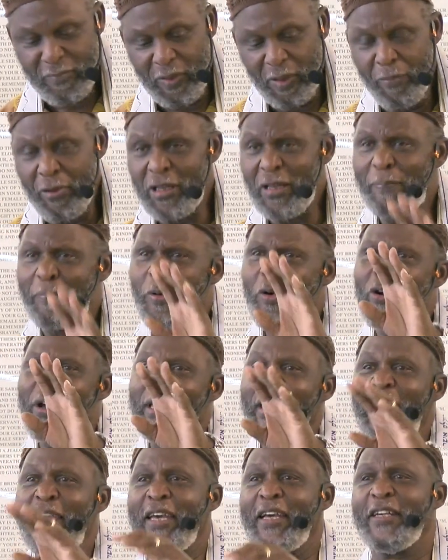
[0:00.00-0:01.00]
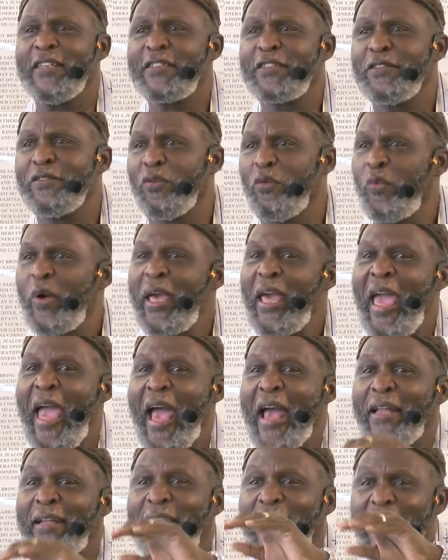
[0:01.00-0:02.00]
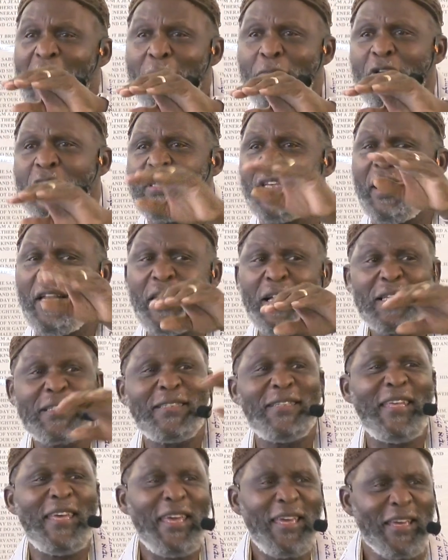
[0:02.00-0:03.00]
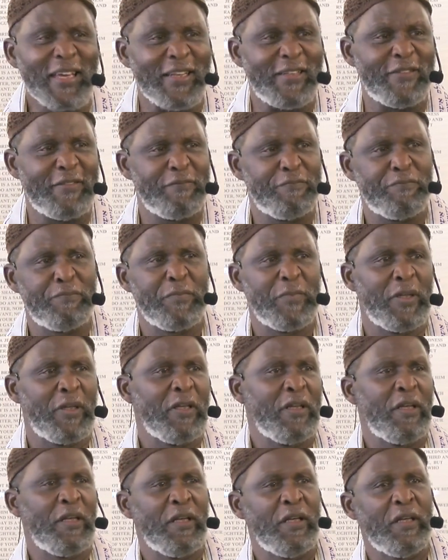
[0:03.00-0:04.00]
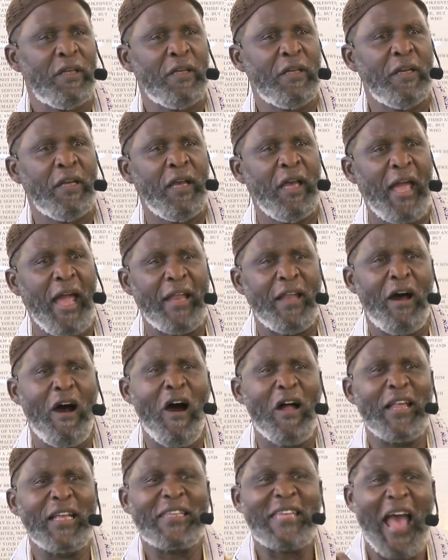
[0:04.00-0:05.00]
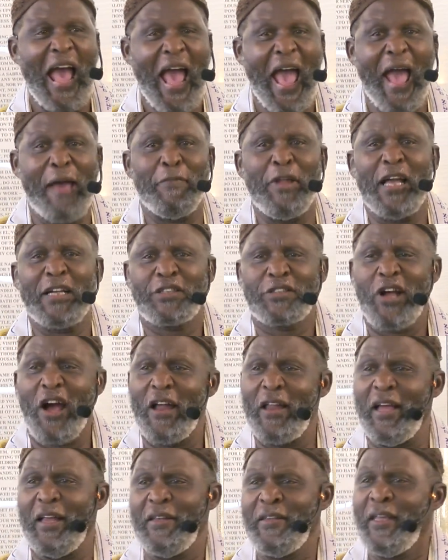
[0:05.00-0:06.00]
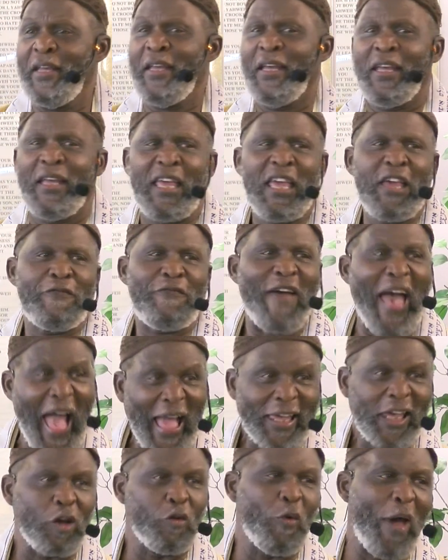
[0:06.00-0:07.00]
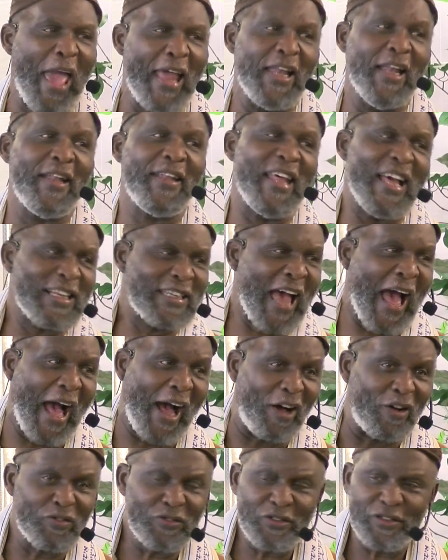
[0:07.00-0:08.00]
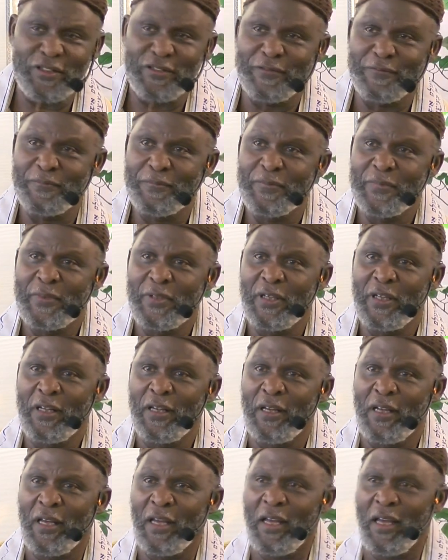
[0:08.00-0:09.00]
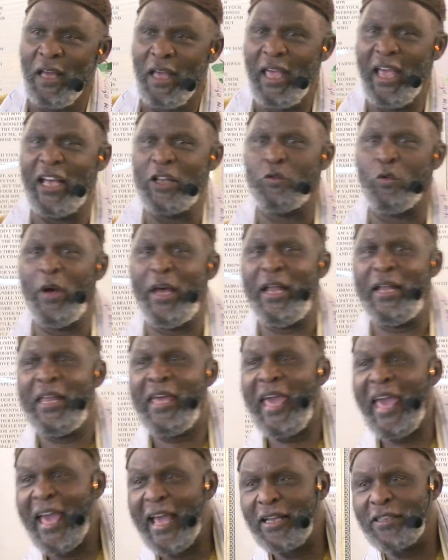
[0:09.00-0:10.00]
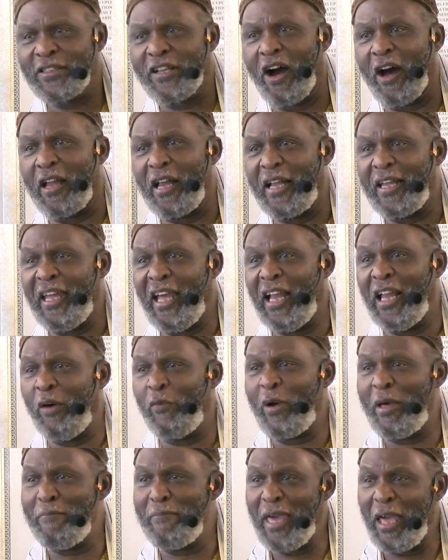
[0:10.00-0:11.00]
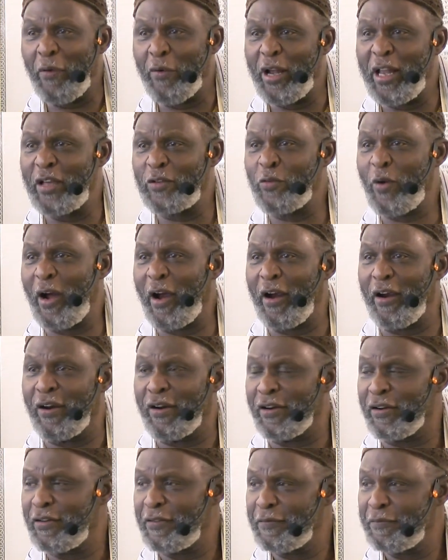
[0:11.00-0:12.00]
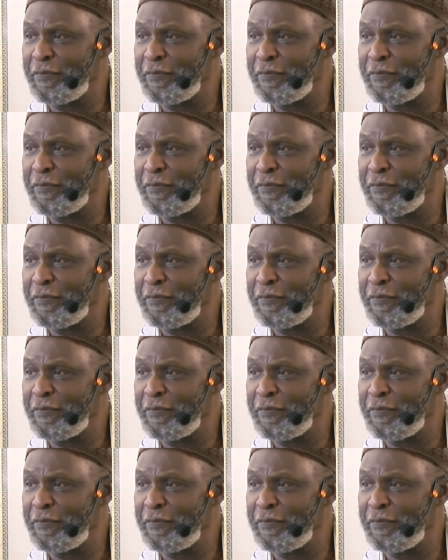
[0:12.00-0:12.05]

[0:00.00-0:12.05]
But the point is, we had demons in us then. And all the time they started evacuating this house is when he started dealing with me with his word.